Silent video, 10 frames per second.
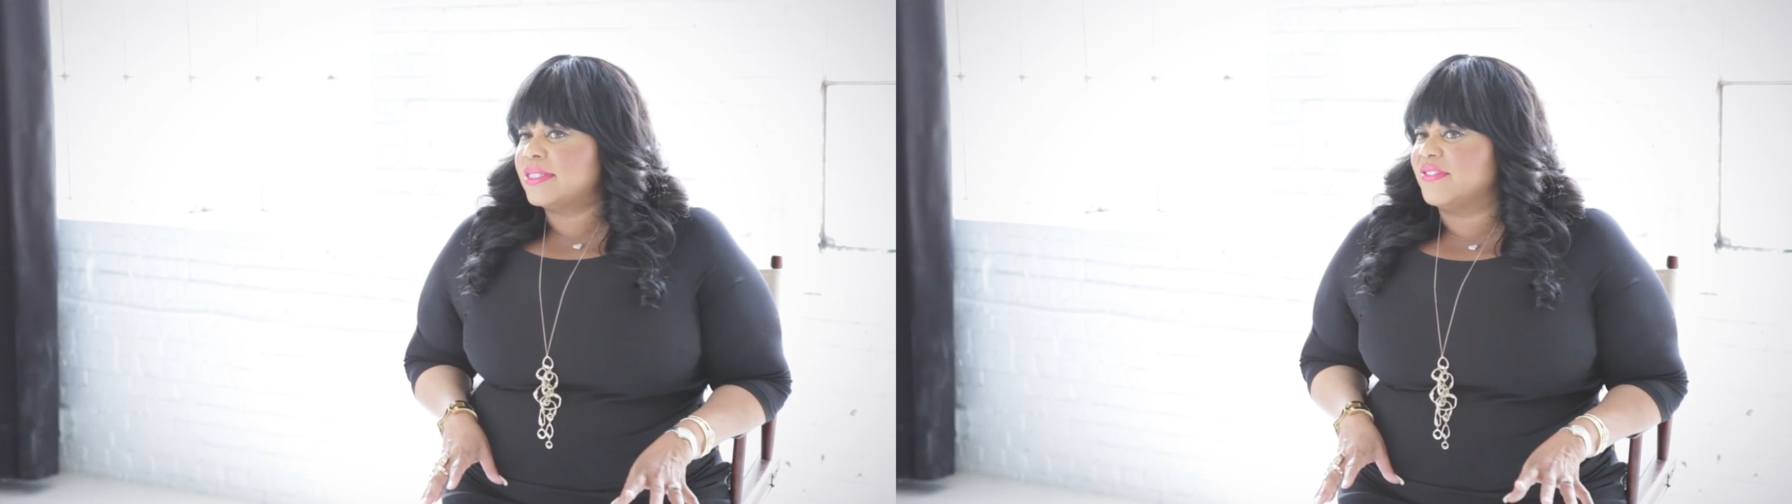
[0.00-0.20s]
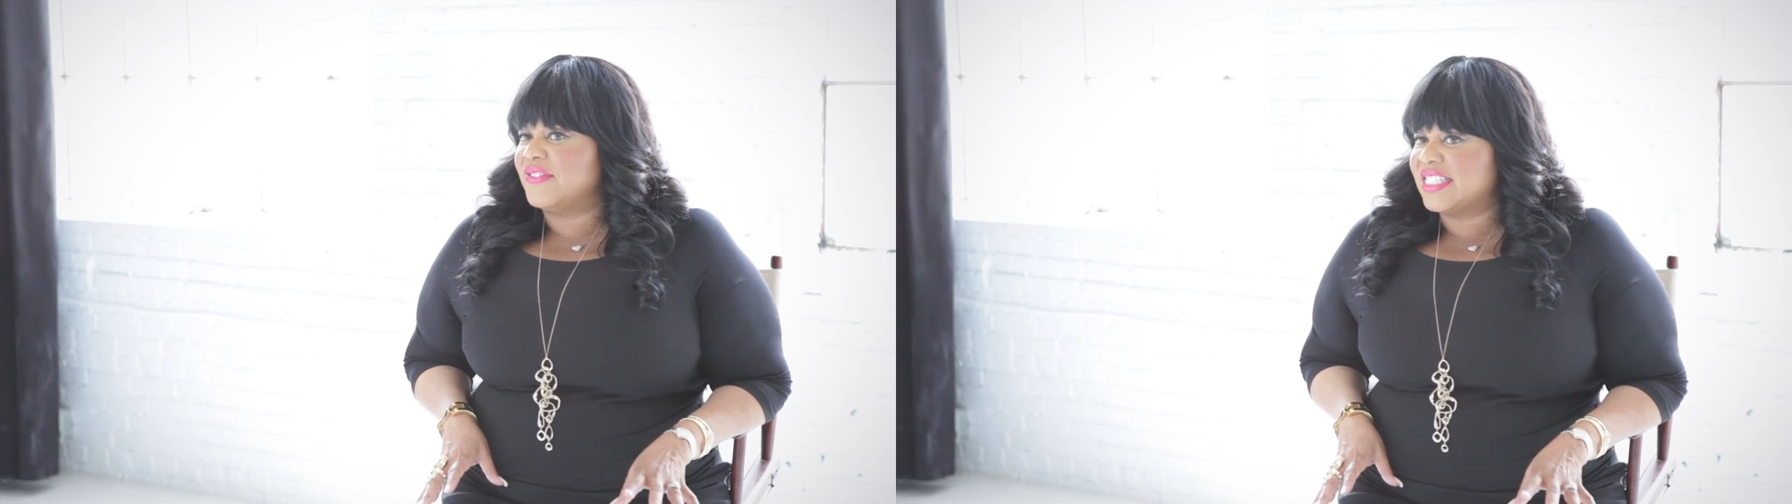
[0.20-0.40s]

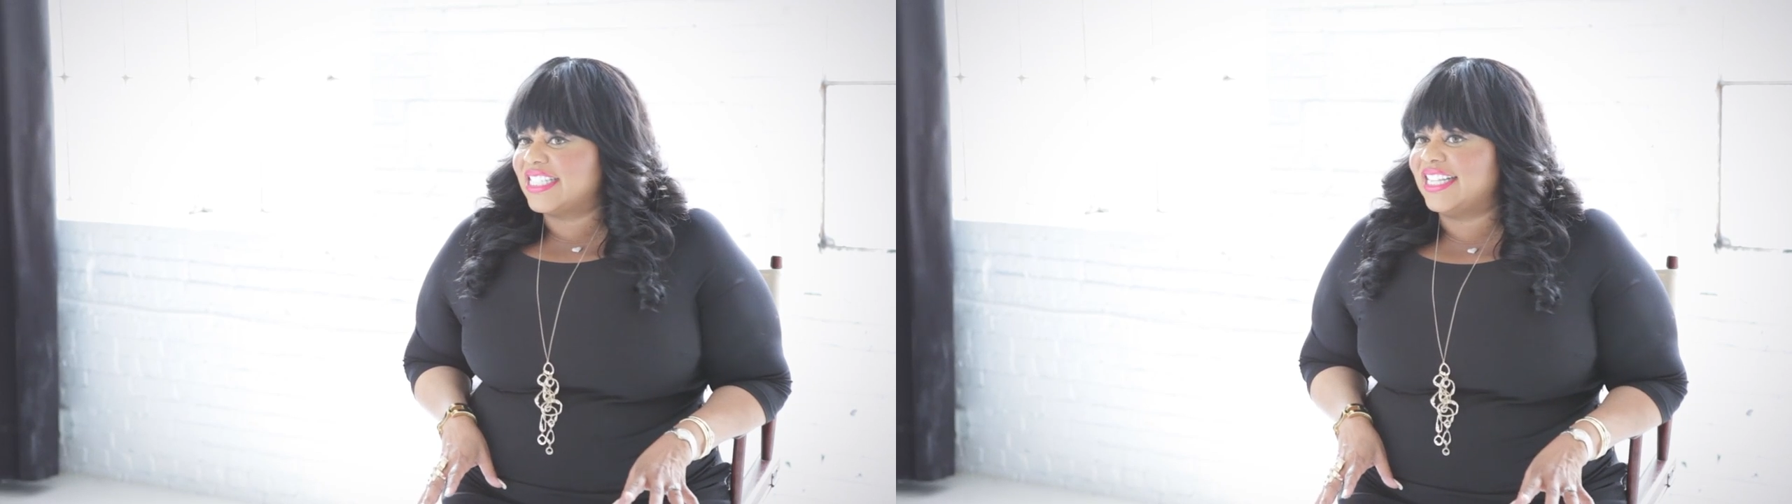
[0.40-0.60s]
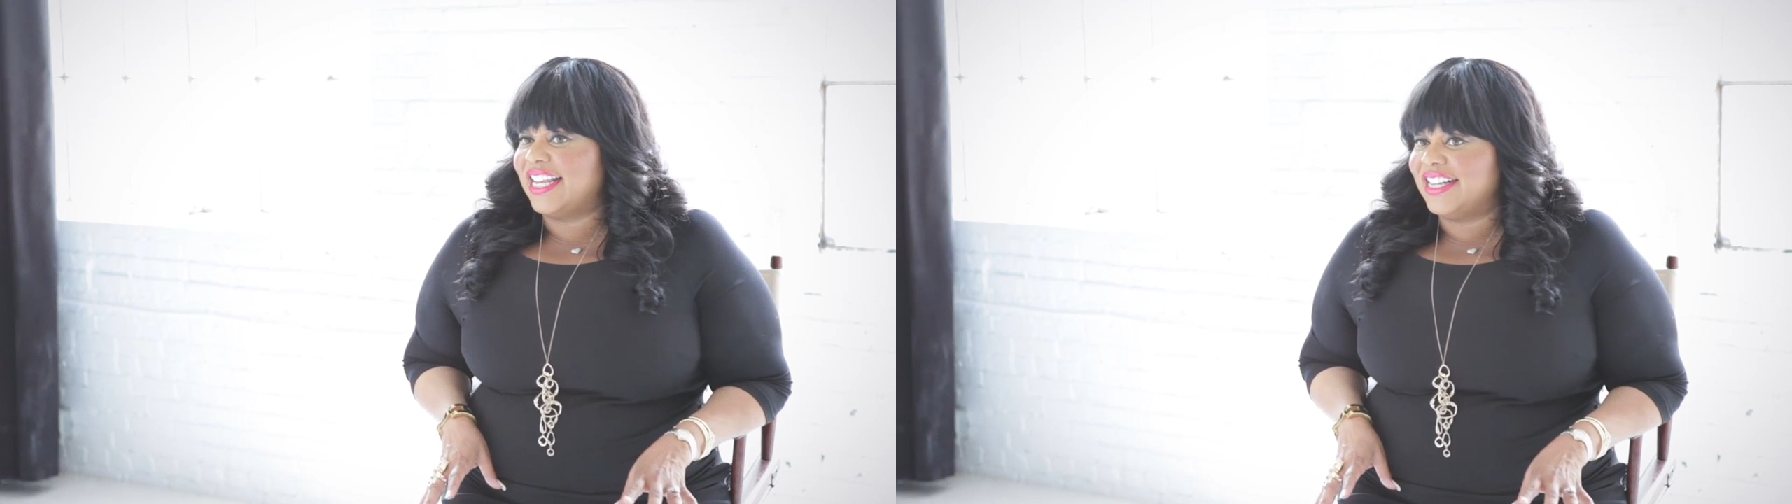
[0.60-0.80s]

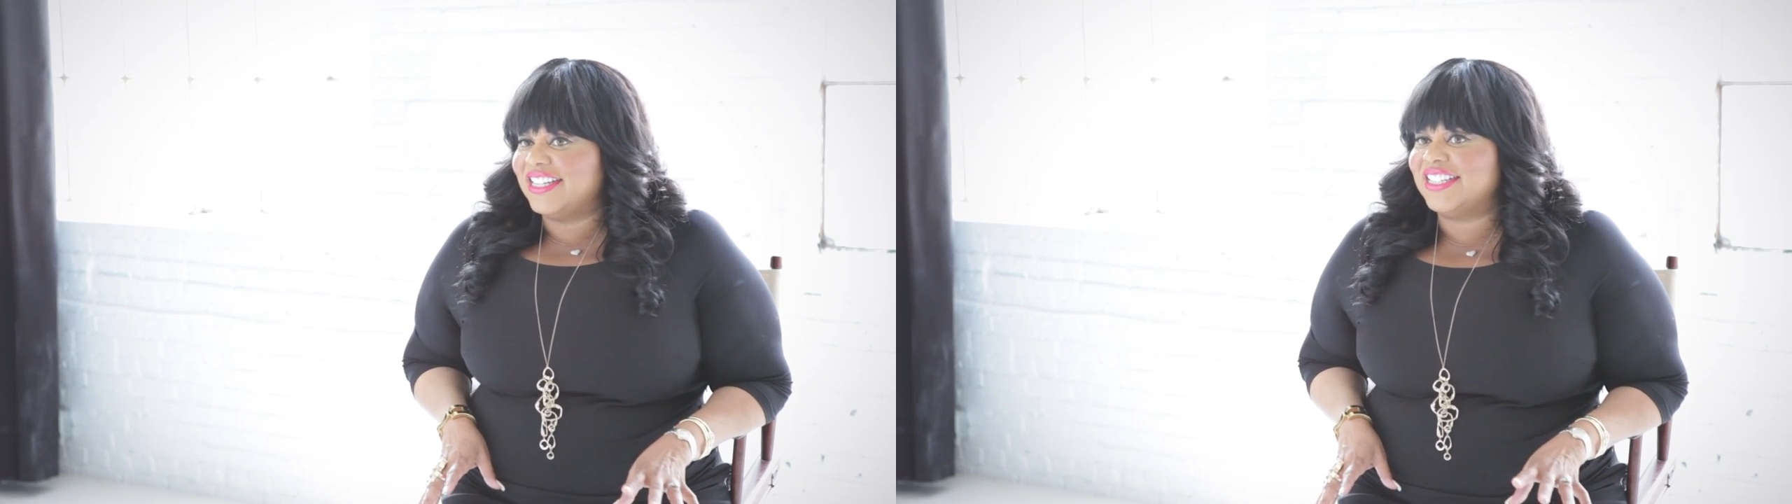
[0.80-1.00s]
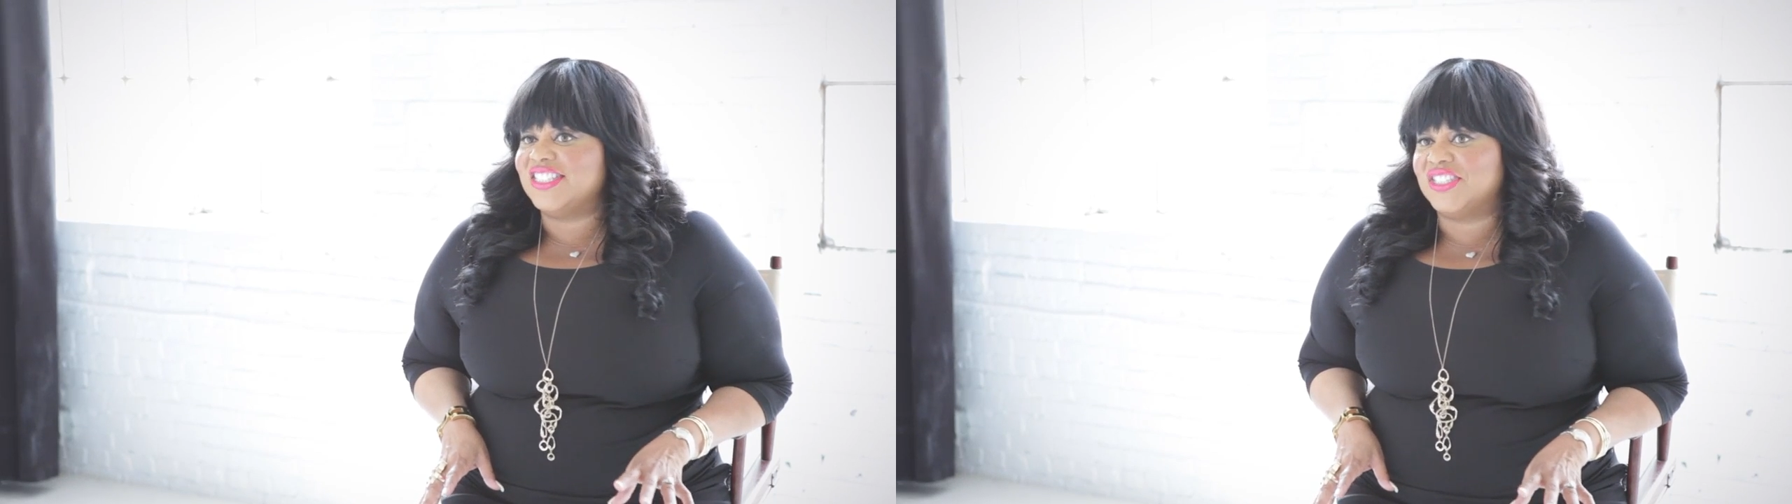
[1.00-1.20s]

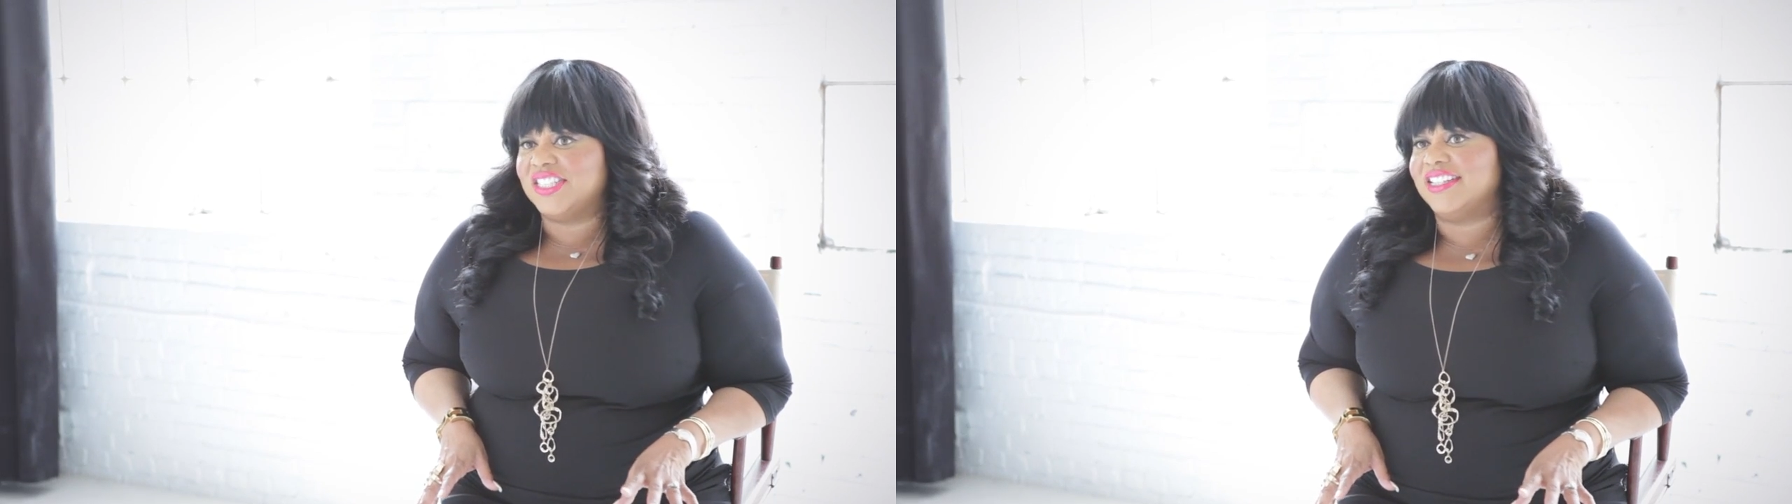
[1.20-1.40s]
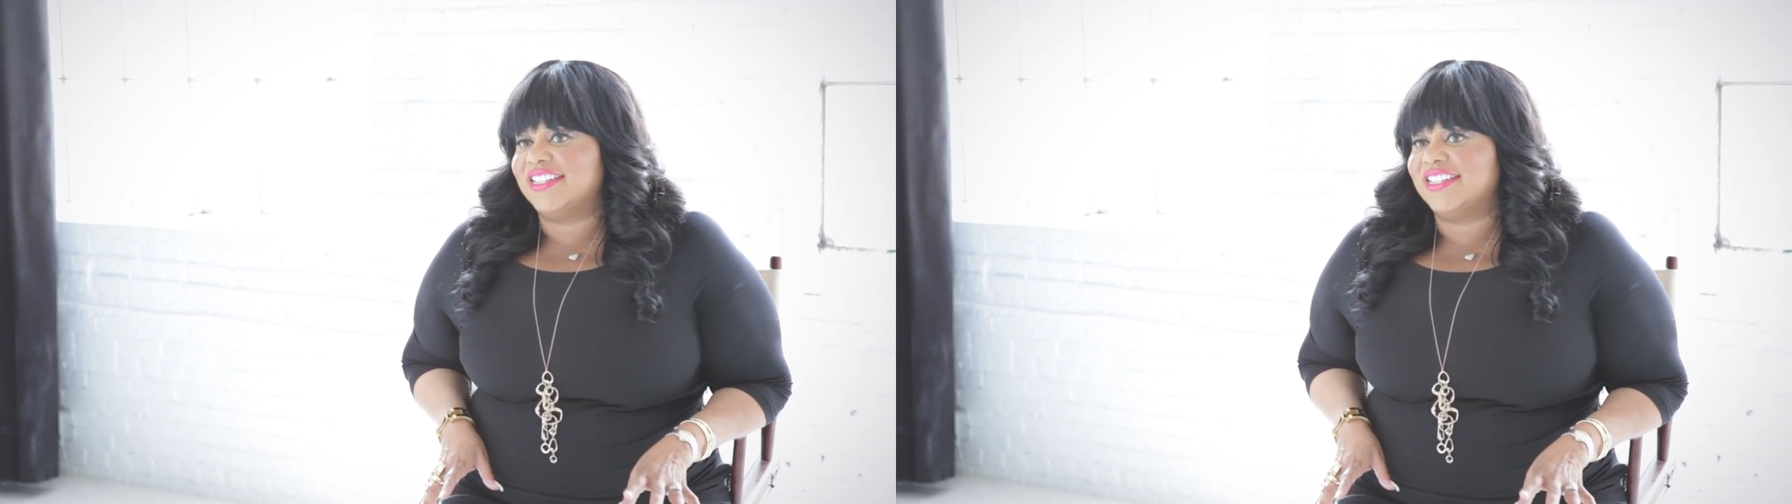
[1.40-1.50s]
sophisticated and chic.